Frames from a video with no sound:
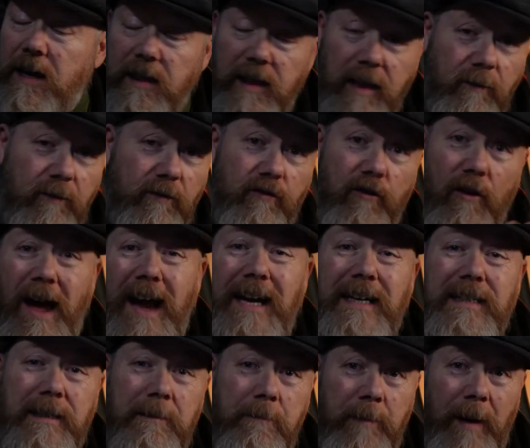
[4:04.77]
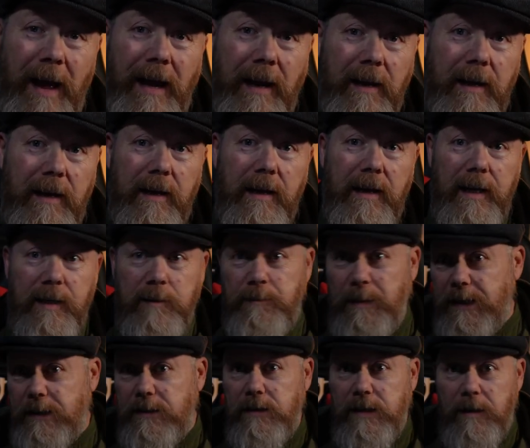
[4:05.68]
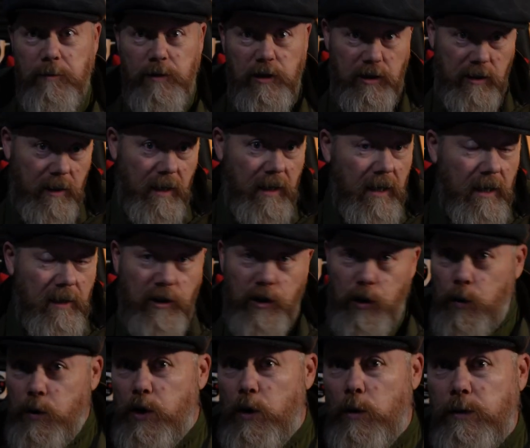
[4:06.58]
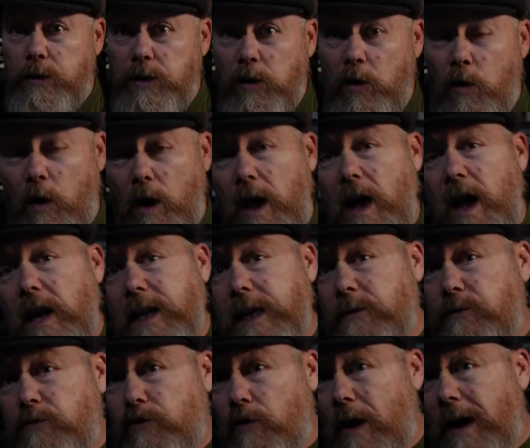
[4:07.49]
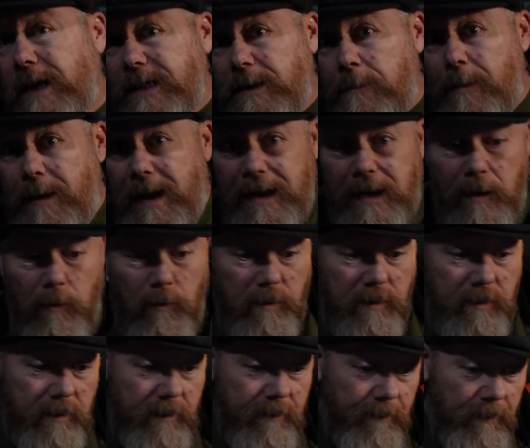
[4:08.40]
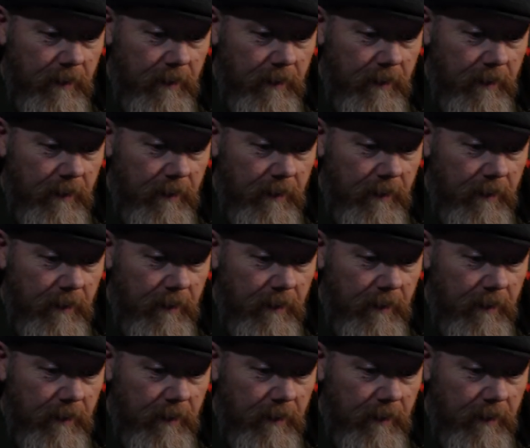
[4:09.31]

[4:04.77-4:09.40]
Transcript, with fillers: They've dragged it back. It's been it was two years ago, and they've dragged it back out.